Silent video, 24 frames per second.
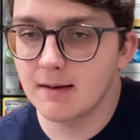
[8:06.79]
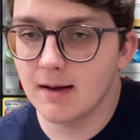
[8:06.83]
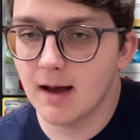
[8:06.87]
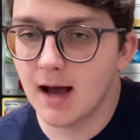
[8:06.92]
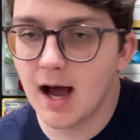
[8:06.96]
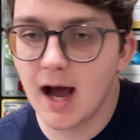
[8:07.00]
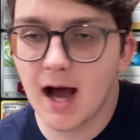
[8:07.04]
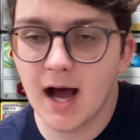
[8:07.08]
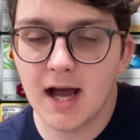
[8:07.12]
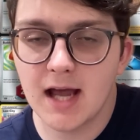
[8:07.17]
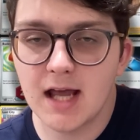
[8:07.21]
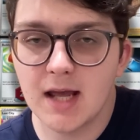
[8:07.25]

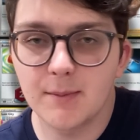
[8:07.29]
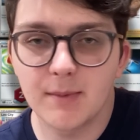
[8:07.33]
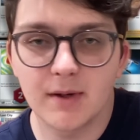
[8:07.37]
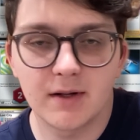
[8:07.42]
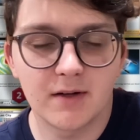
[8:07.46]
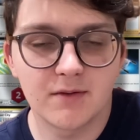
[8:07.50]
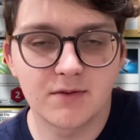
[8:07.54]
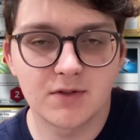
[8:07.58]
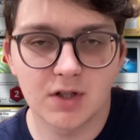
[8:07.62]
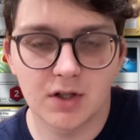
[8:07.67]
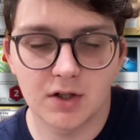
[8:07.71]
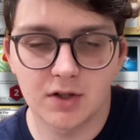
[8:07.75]
high amount
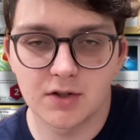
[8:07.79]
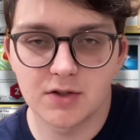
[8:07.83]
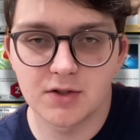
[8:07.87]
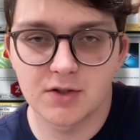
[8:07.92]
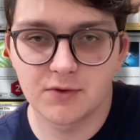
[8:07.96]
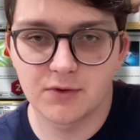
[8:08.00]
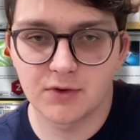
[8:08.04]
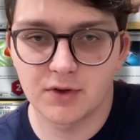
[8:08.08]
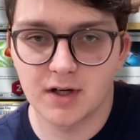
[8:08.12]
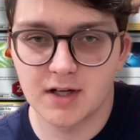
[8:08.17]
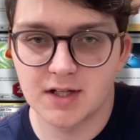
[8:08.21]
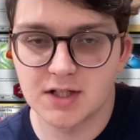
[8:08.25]
of turns
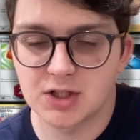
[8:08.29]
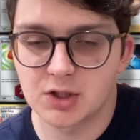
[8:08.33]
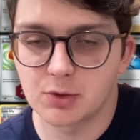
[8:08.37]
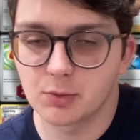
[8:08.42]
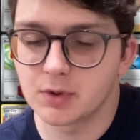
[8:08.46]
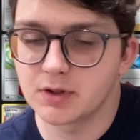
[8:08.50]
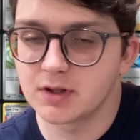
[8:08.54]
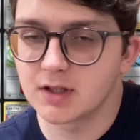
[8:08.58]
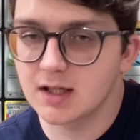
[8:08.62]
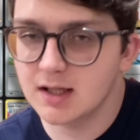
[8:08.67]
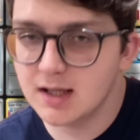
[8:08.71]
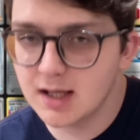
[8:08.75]
for us to
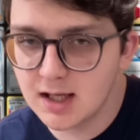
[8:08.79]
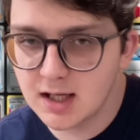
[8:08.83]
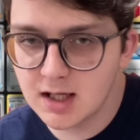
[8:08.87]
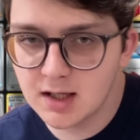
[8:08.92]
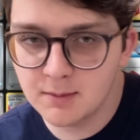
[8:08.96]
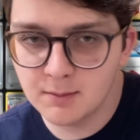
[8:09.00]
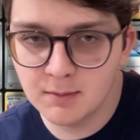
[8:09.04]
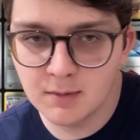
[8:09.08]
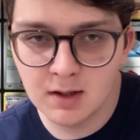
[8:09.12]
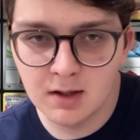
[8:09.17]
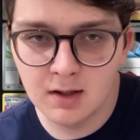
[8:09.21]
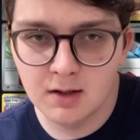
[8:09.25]
win the
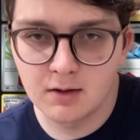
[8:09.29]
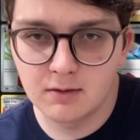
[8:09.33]
game.